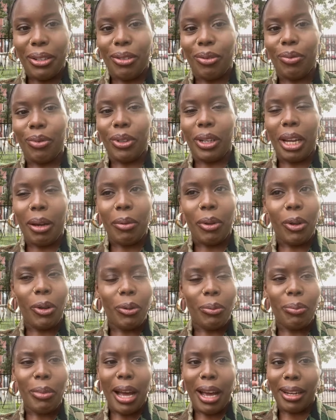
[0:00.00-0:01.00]
I'm gonna go
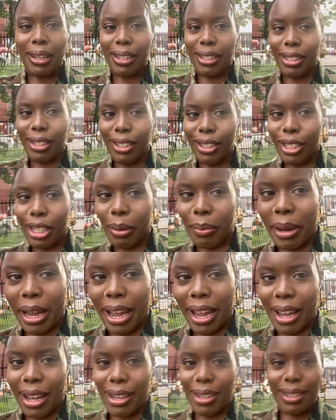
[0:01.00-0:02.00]
back and shake my
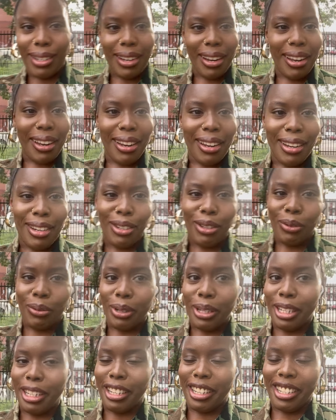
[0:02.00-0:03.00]
ass and do what
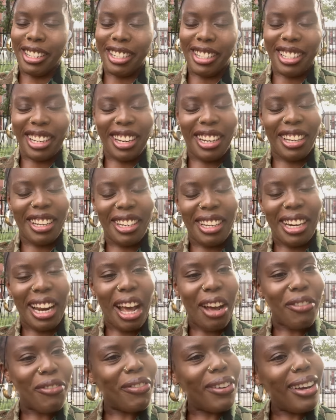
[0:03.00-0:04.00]
it does and
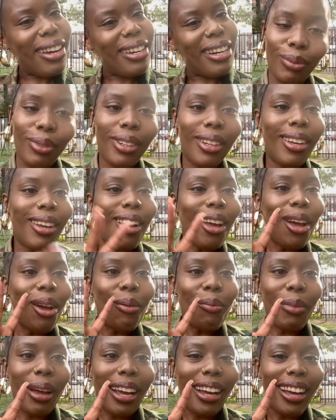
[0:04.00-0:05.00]
have fun.
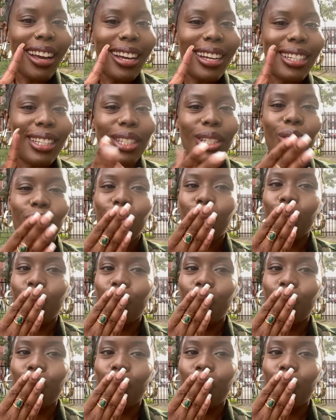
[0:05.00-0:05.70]
Bye, guys.